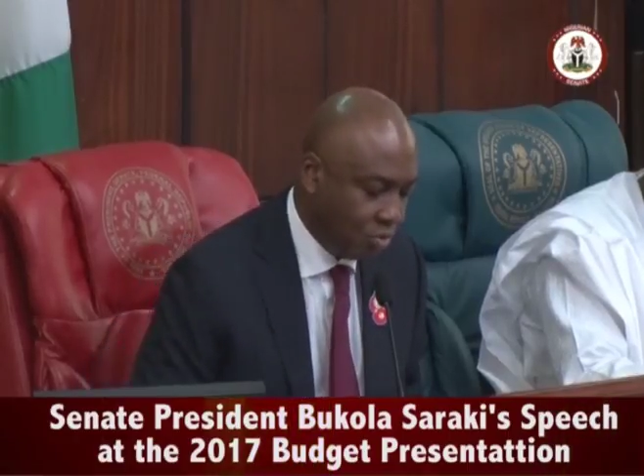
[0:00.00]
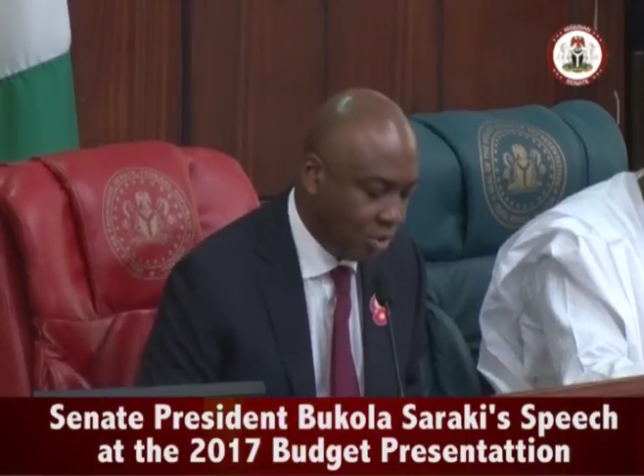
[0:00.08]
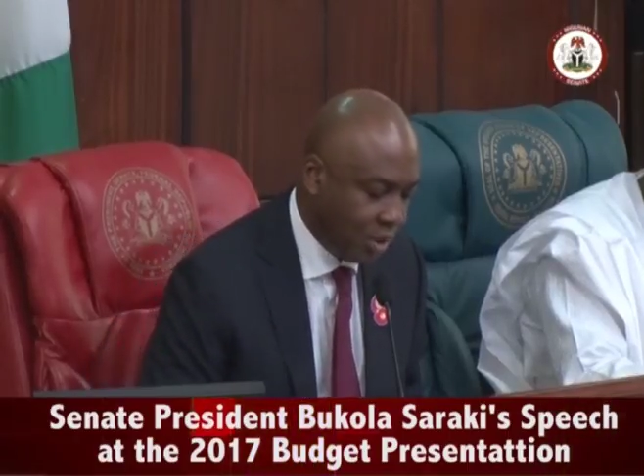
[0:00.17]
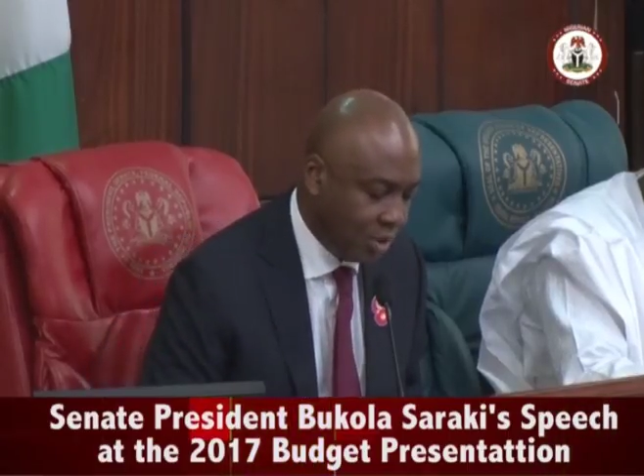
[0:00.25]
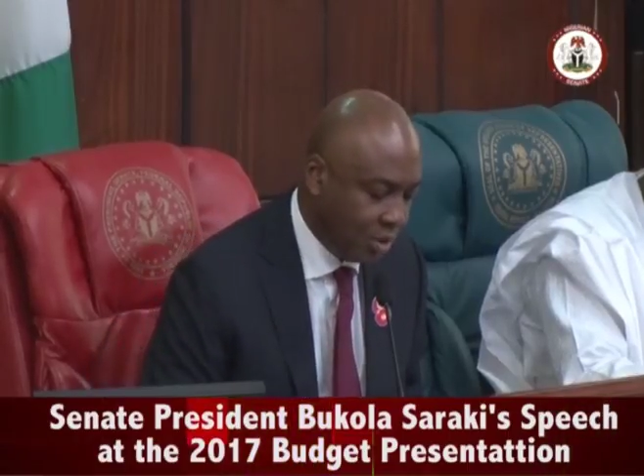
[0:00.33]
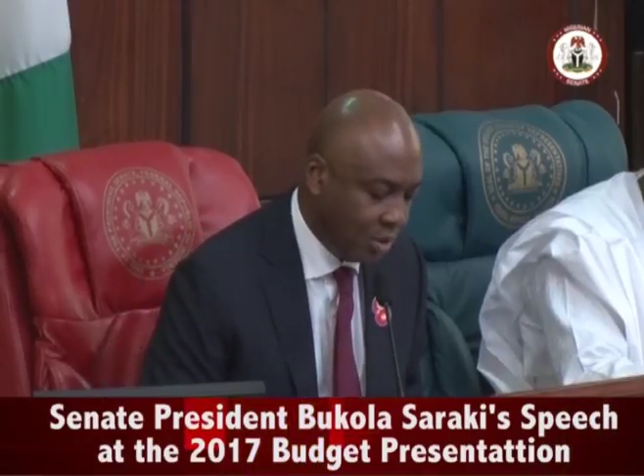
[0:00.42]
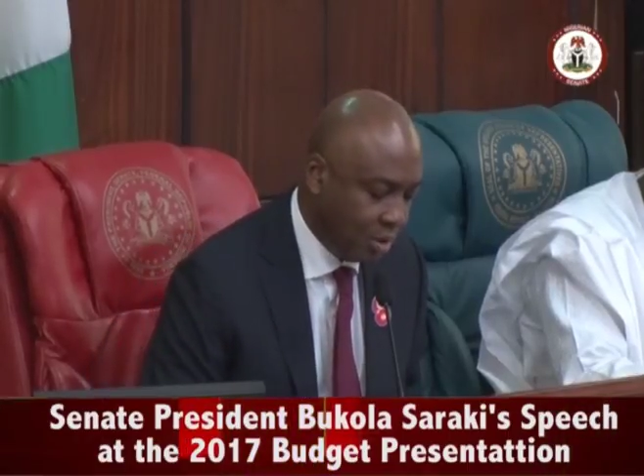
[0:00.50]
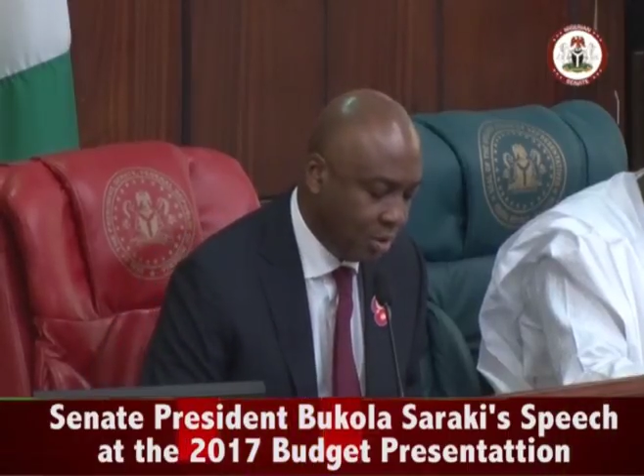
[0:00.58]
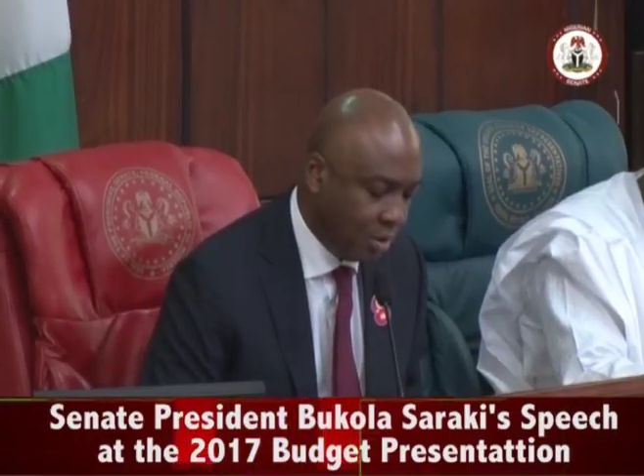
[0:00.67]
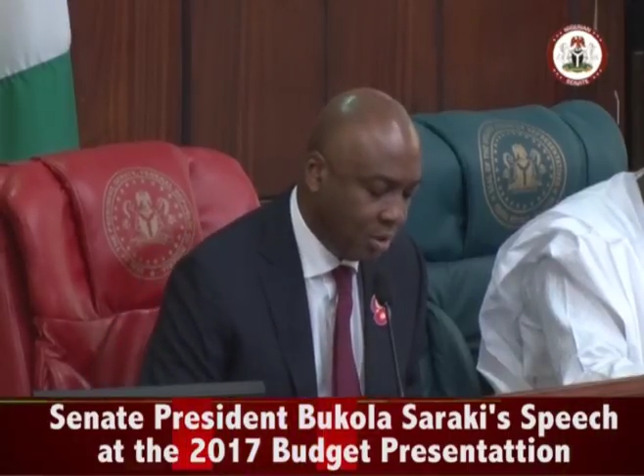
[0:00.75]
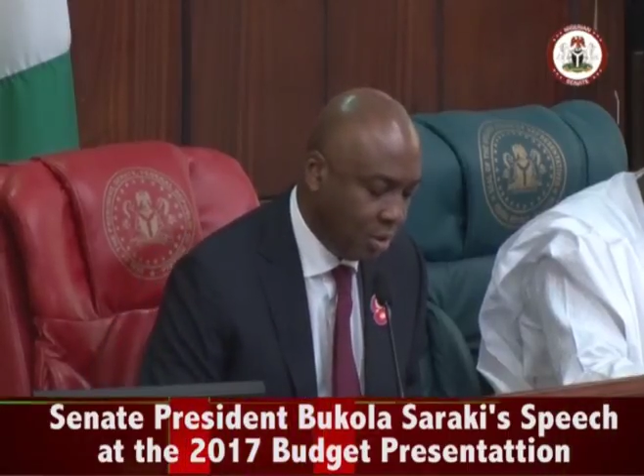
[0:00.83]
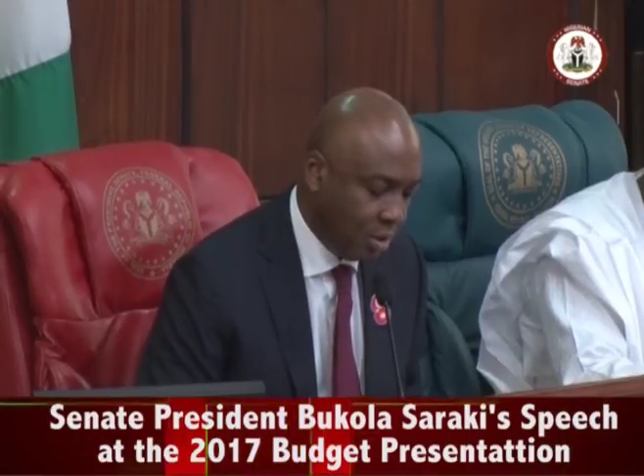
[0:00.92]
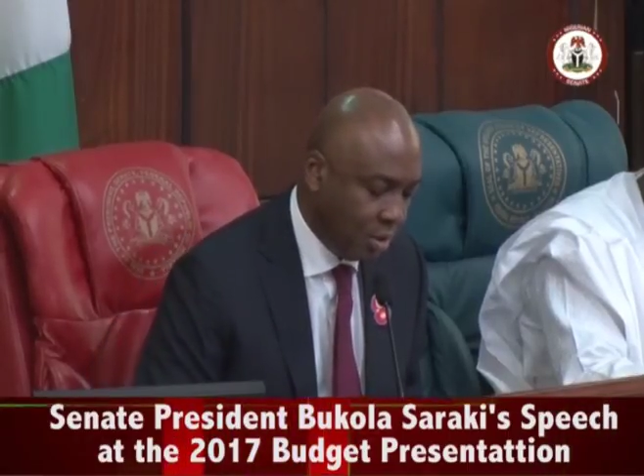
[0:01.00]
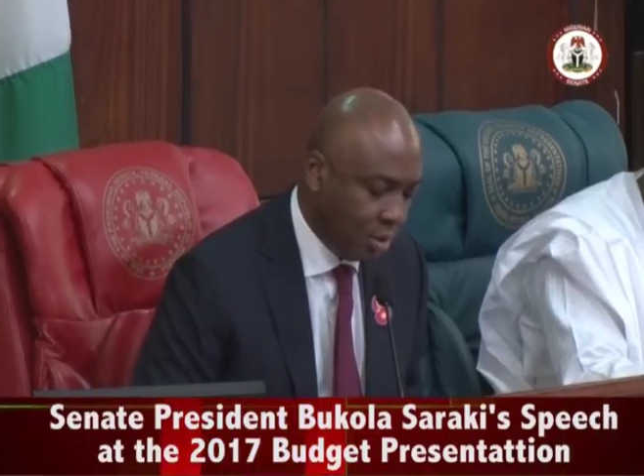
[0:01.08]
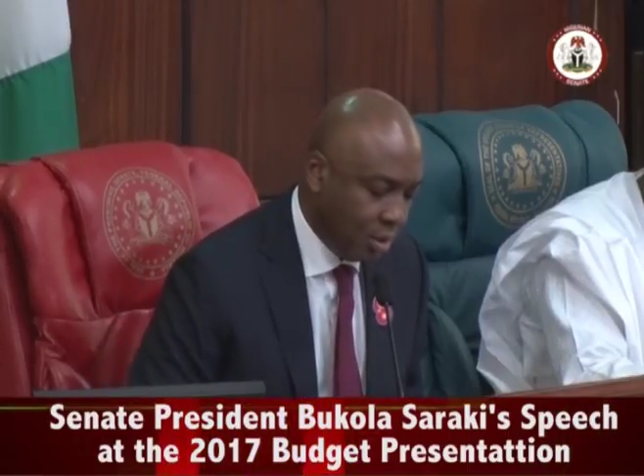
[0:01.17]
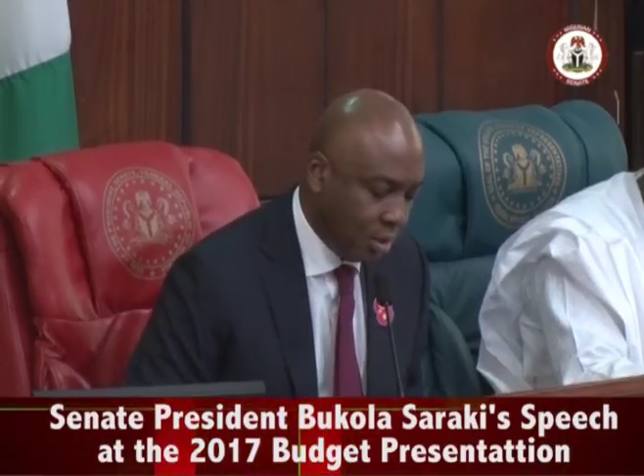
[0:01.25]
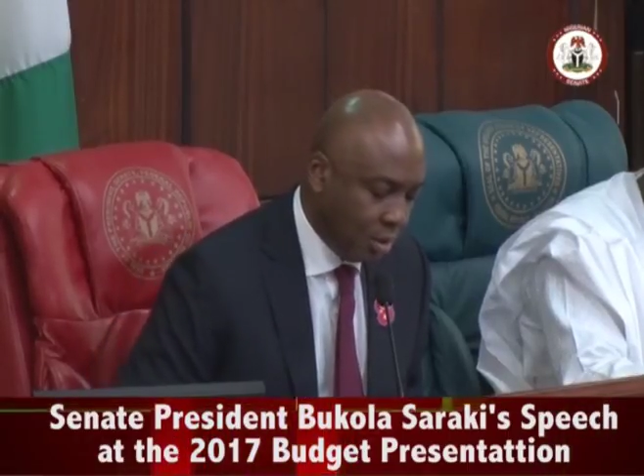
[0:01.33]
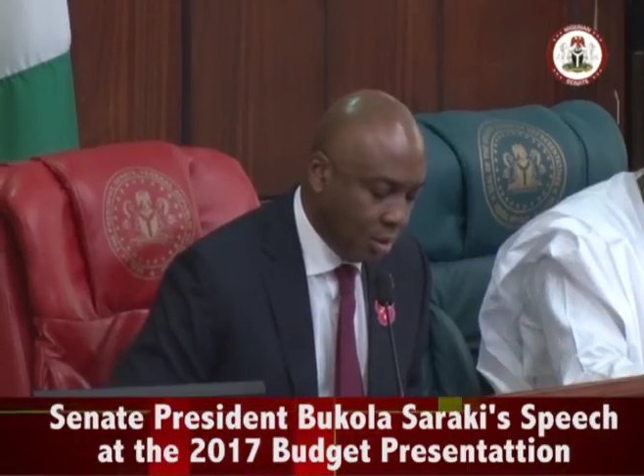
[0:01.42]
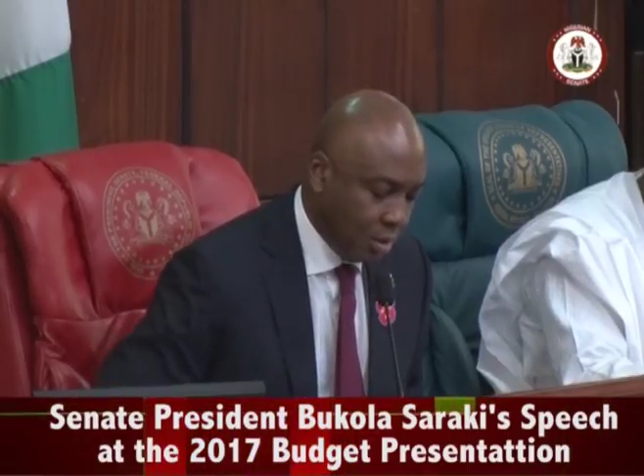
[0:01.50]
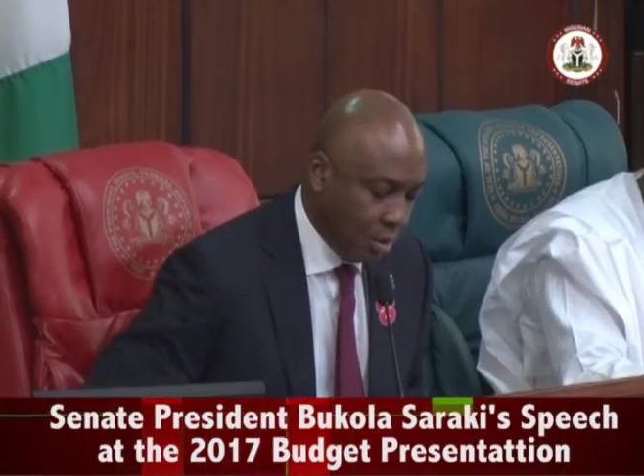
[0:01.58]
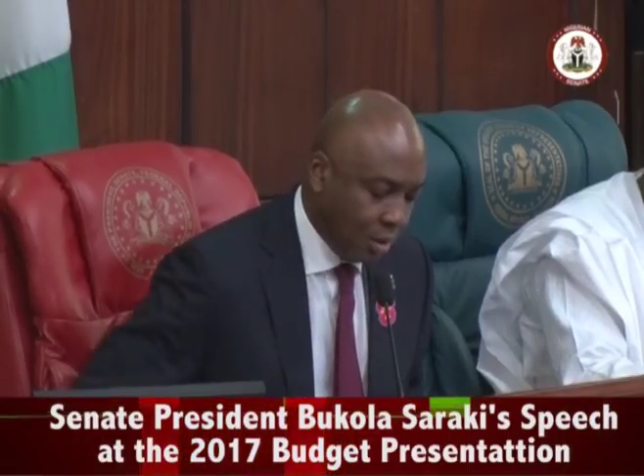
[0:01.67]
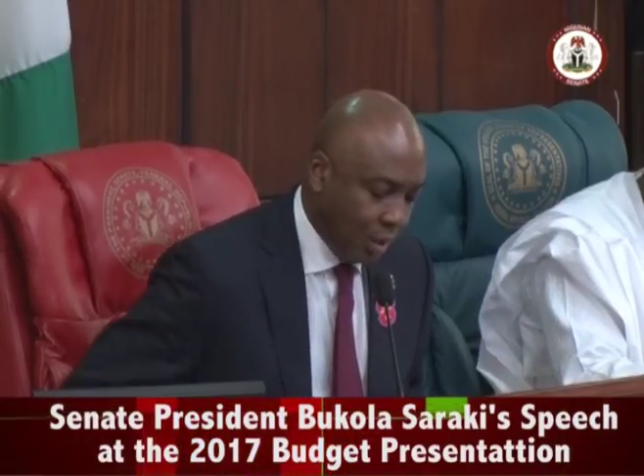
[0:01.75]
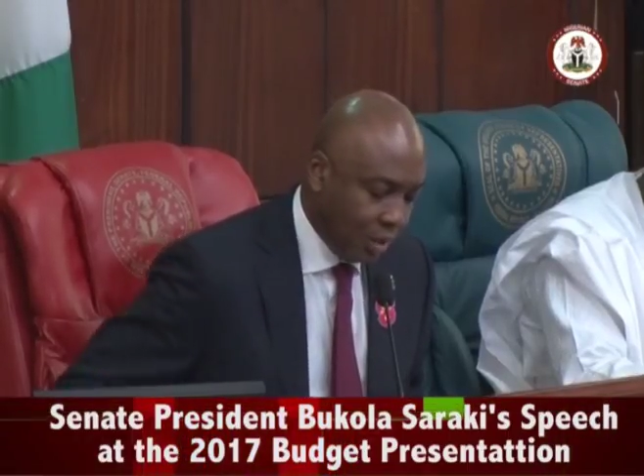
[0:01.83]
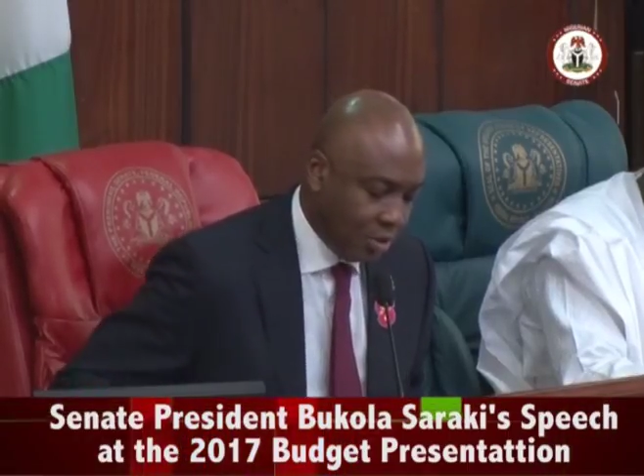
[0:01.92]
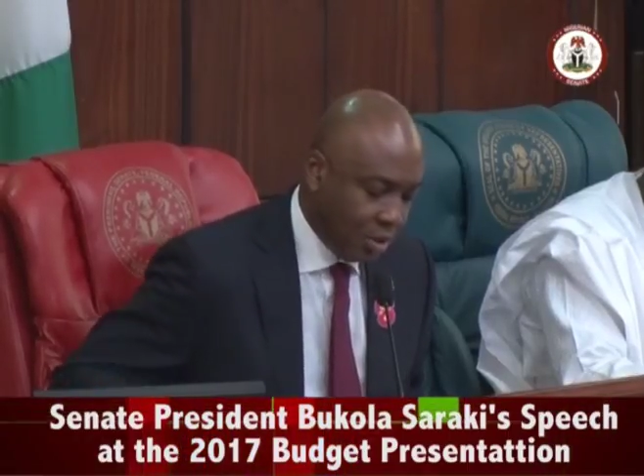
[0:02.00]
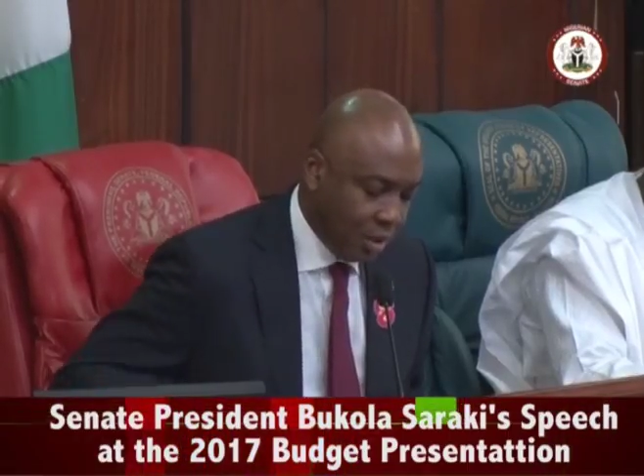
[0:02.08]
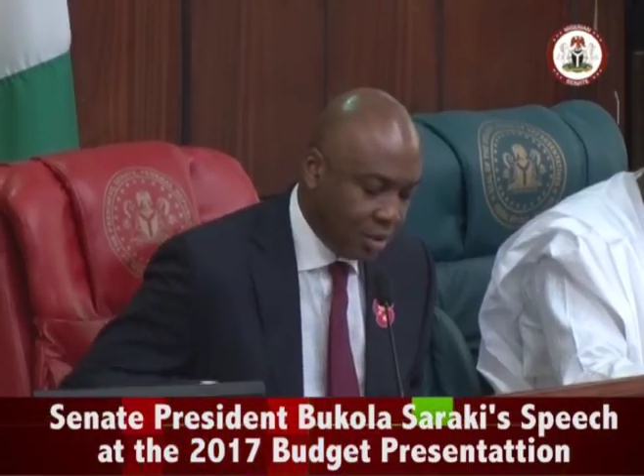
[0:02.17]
recession, the National